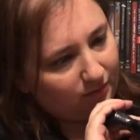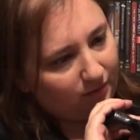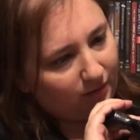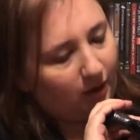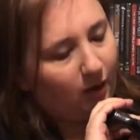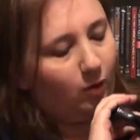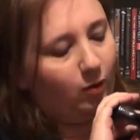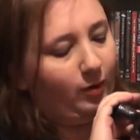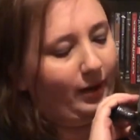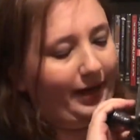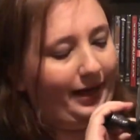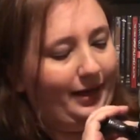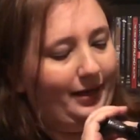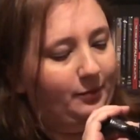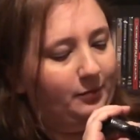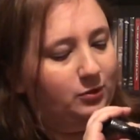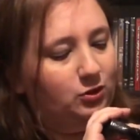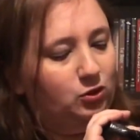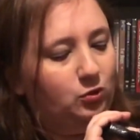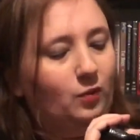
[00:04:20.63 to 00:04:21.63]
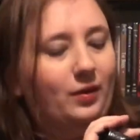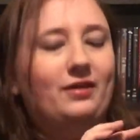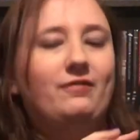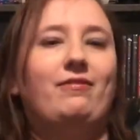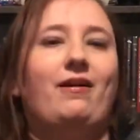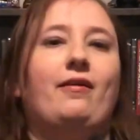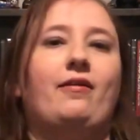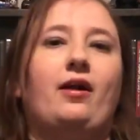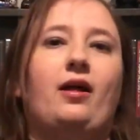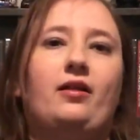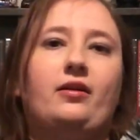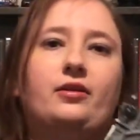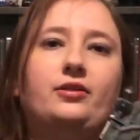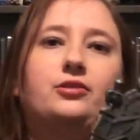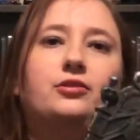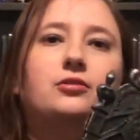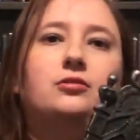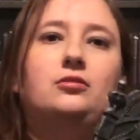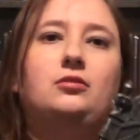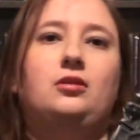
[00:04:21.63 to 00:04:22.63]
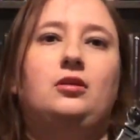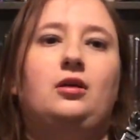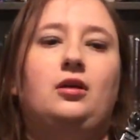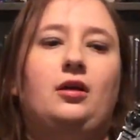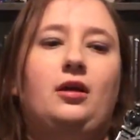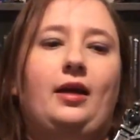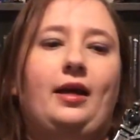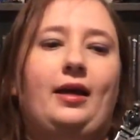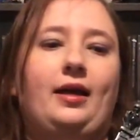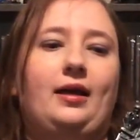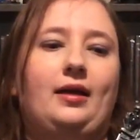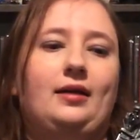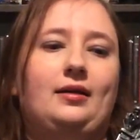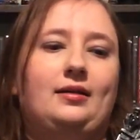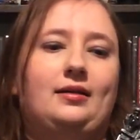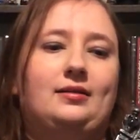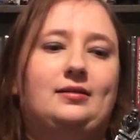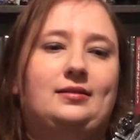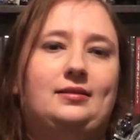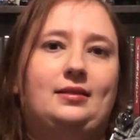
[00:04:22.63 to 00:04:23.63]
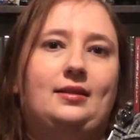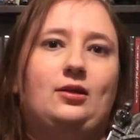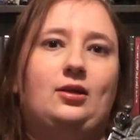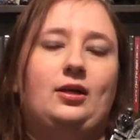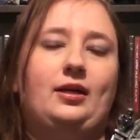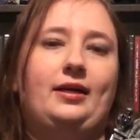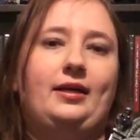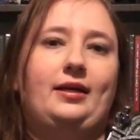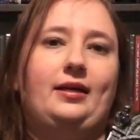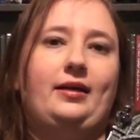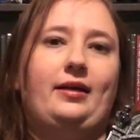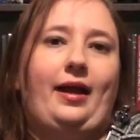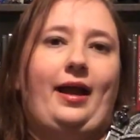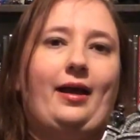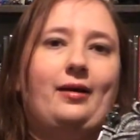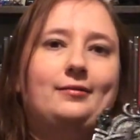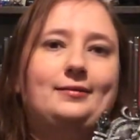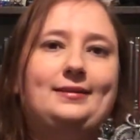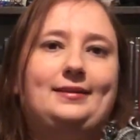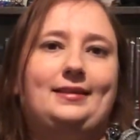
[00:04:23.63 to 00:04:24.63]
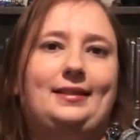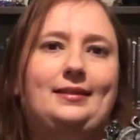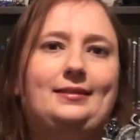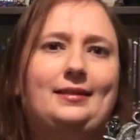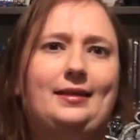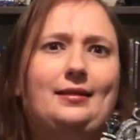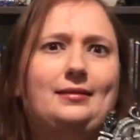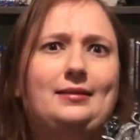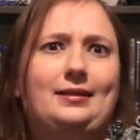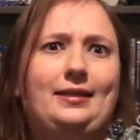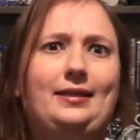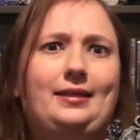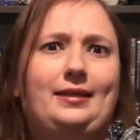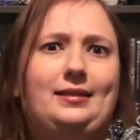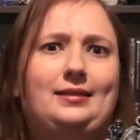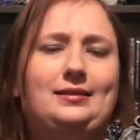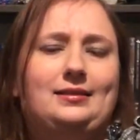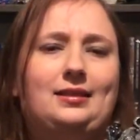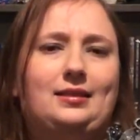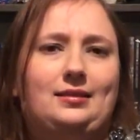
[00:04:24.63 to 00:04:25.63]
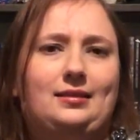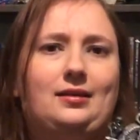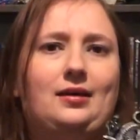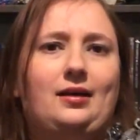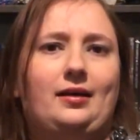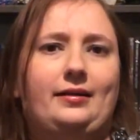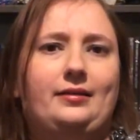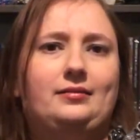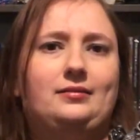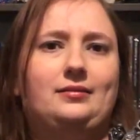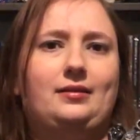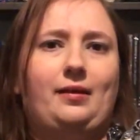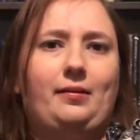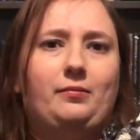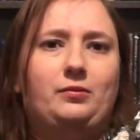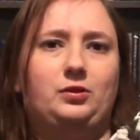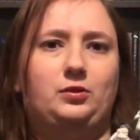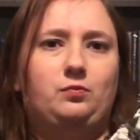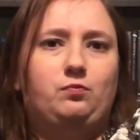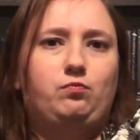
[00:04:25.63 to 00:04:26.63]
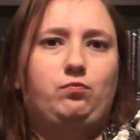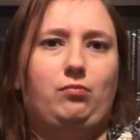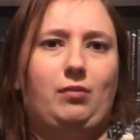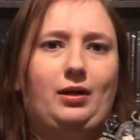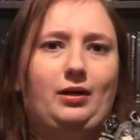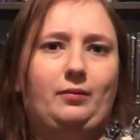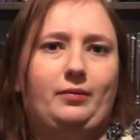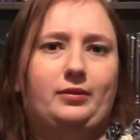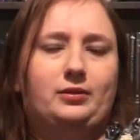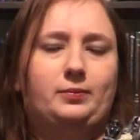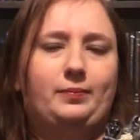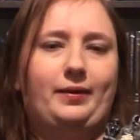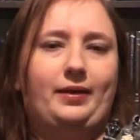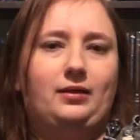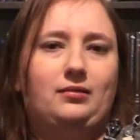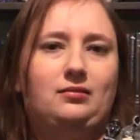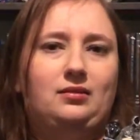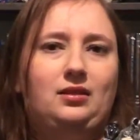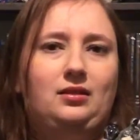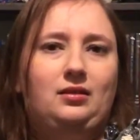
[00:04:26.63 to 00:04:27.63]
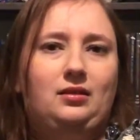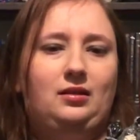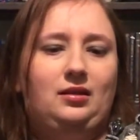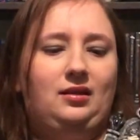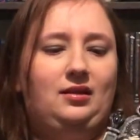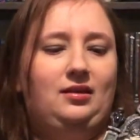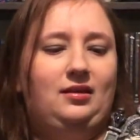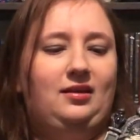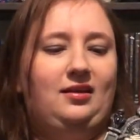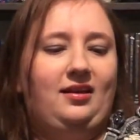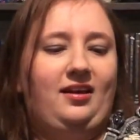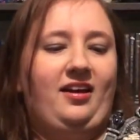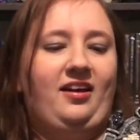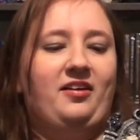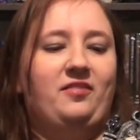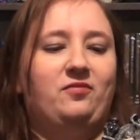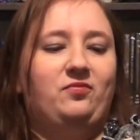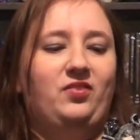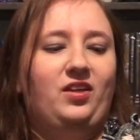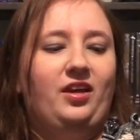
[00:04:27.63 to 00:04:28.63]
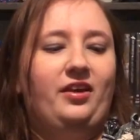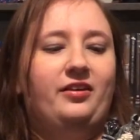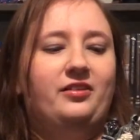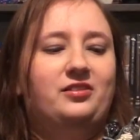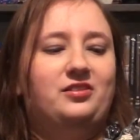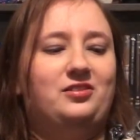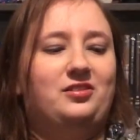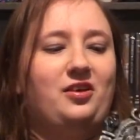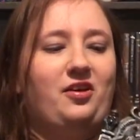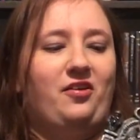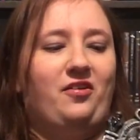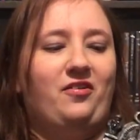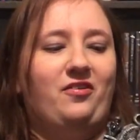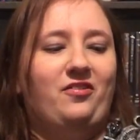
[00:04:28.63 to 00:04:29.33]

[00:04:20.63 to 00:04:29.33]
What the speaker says: Oh, okay, he was $25. And considering how detailed he is, I thought that was money well spent. So,